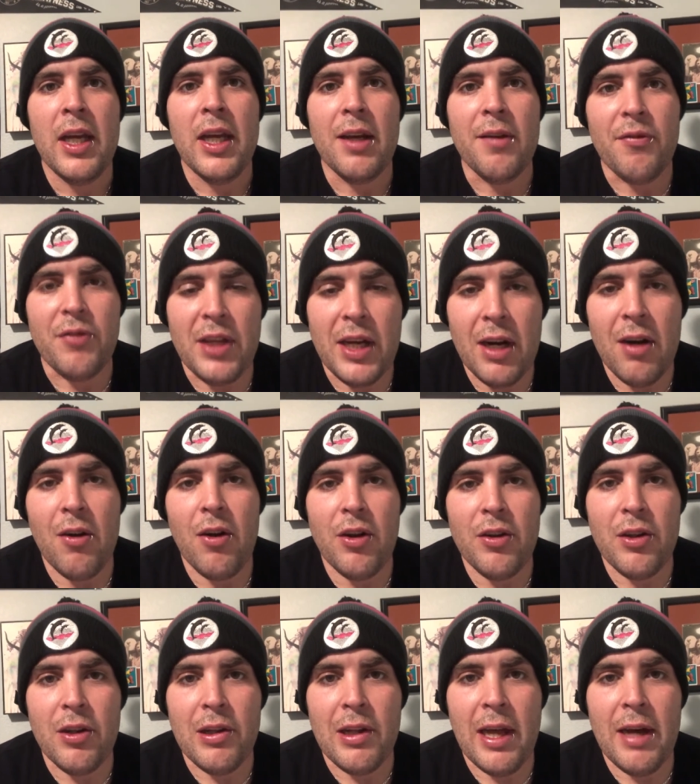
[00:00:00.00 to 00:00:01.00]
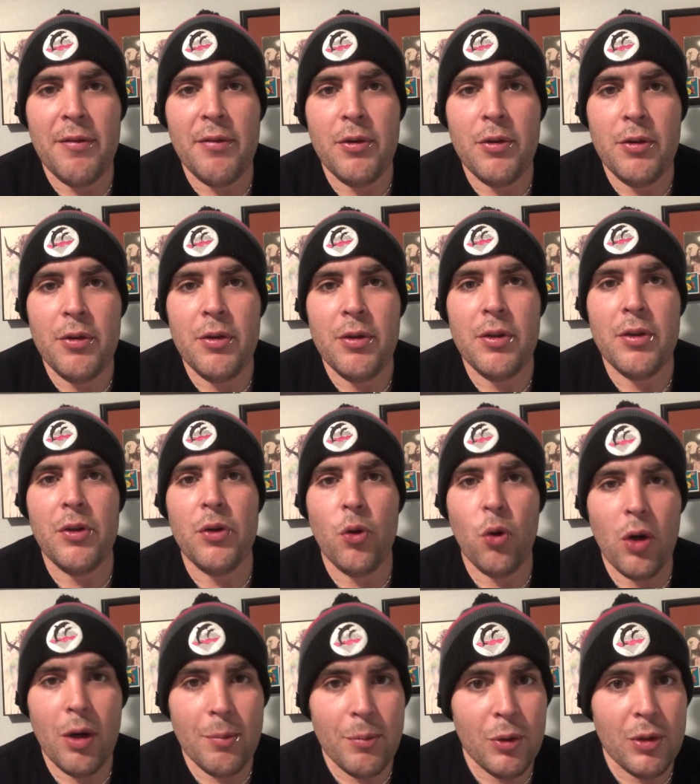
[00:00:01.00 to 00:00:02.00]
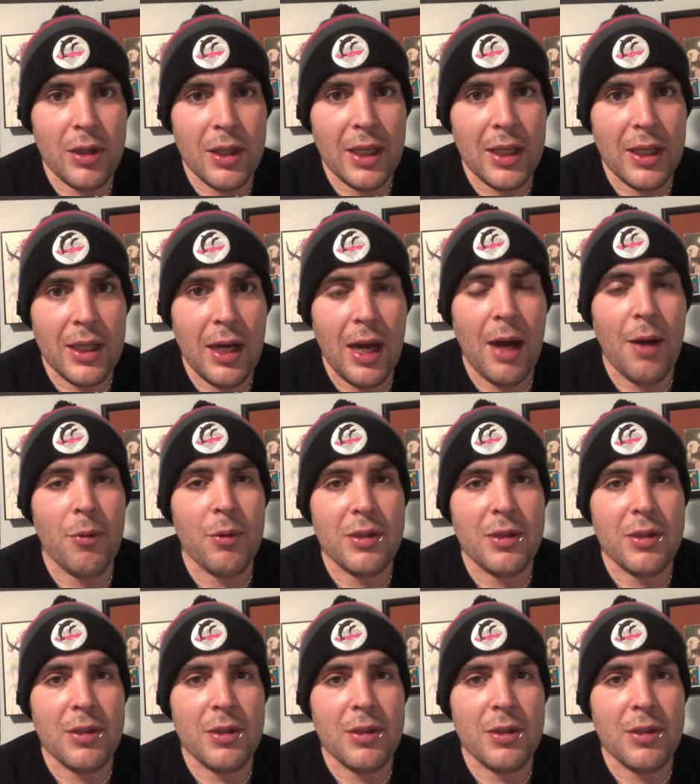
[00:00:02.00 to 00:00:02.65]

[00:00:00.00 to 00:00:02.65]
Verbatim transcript: if they're on the level, normally I